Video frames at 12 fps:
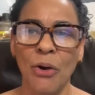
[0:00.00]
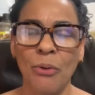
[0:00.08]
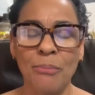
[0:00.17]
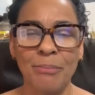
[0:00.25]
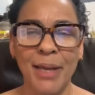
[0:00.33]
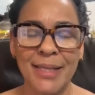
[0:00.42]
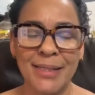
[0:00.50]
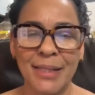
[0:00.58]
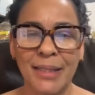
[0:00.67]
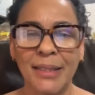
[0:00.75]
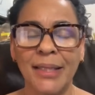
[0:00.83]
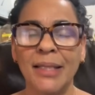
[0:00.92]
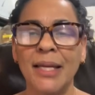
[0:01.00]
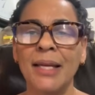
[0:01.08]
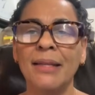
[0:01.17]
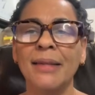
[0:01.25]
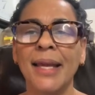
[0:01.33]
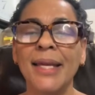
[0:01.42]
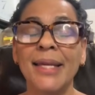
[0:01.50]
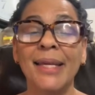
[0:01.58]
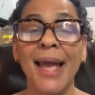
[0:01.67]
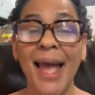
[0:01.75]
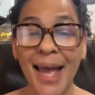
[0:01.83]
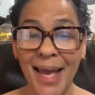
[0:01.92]
basically they
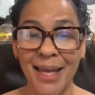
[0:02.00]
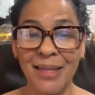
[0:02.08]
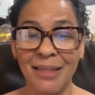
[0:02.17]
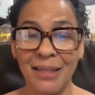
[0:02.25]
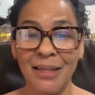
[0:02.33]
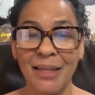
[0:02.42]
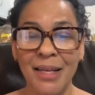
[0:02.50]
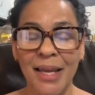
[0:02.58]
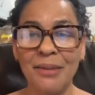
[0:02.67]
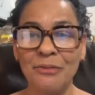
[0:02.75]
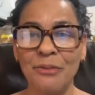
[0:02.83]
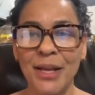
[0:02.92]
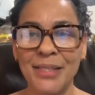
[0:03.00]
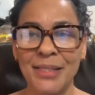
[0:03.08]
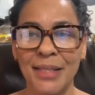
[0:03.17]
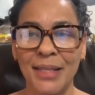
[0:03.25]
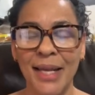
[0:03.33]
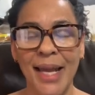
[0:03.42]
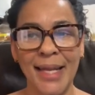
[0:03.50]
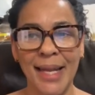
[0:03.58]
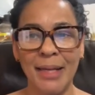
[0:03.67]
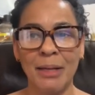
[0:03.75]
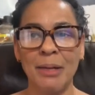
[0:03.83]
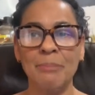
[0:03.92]
can invest in it and they
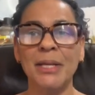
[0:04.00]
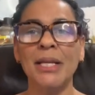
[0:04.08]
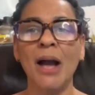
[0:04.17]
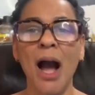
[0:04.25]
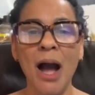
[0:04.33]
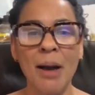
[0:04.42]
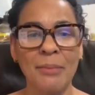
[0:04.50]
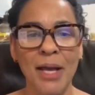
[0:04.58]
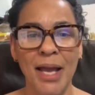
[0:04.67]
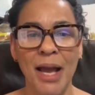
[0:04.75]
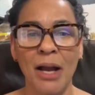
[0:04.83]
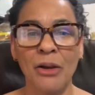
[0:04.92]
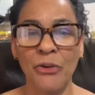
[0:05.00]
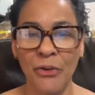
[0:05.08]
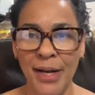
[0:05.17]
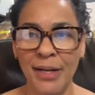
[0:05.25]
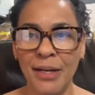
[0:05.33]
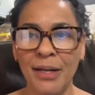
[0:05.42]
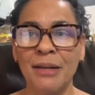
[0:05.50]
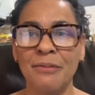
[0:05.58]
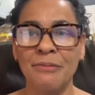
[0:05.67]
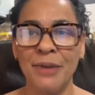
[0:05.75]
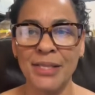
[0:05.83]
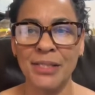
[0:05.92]
can become accredited
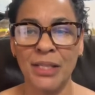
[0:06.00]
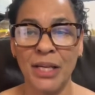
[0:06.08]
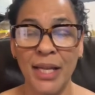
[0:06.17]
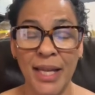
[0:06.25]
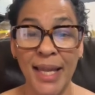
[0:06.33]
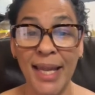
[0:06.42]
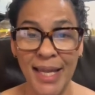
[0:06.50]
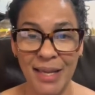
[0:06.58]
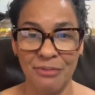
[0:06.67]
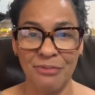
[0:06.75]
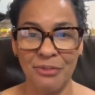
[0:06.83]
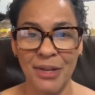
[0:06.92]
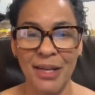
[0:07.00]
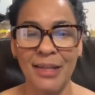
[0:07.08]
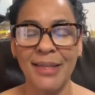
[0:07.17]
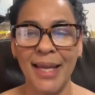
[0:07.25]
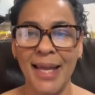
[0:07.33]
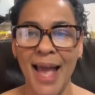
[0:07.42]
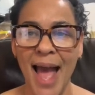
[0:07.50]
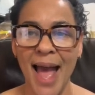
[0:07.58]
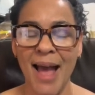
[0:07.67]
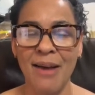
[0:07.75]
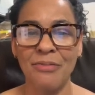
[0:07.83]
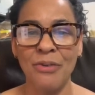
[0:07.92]
investor if they
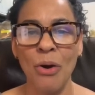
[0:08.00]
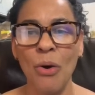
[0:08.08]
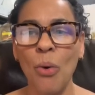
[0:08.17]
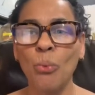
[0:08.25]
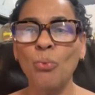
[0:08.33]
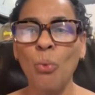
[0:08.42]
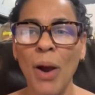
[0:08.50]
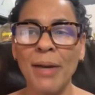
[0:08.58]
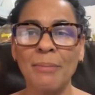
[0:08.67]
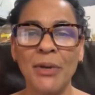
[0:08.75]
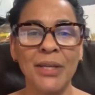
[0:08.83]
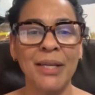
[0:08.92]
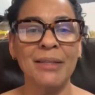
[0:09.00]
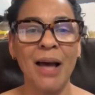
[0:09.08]
have $1 million